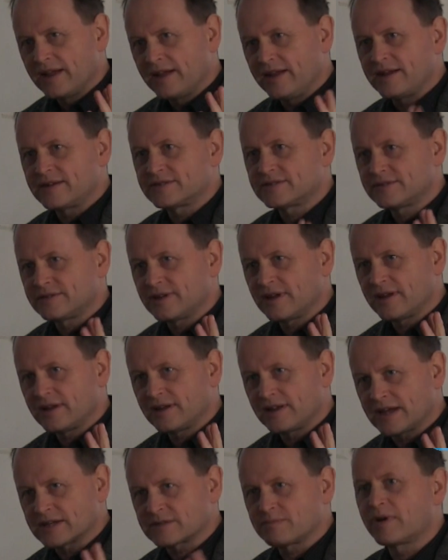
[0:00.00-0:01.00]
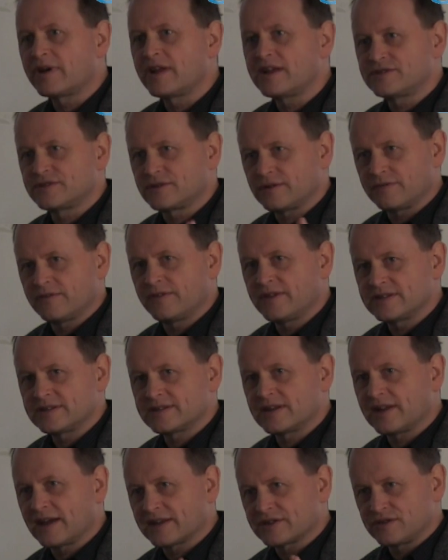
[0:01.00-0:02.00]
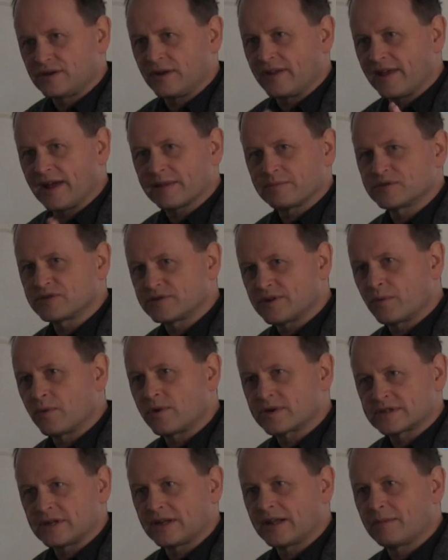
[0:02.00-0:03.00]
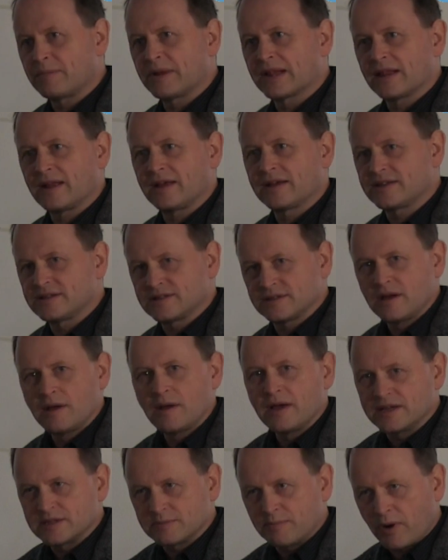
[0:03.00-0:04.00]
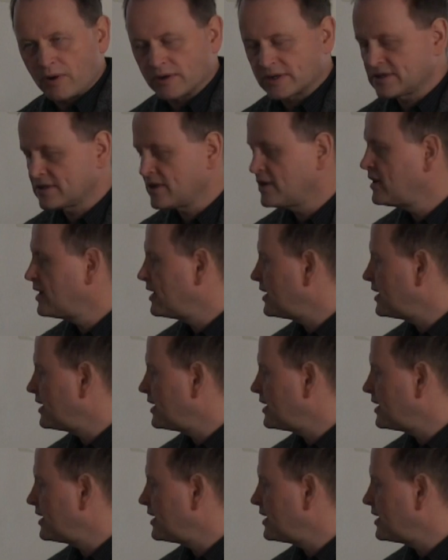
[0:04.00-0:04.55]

here's the explanation of this, and actually the atmosphere works a little bit like his box,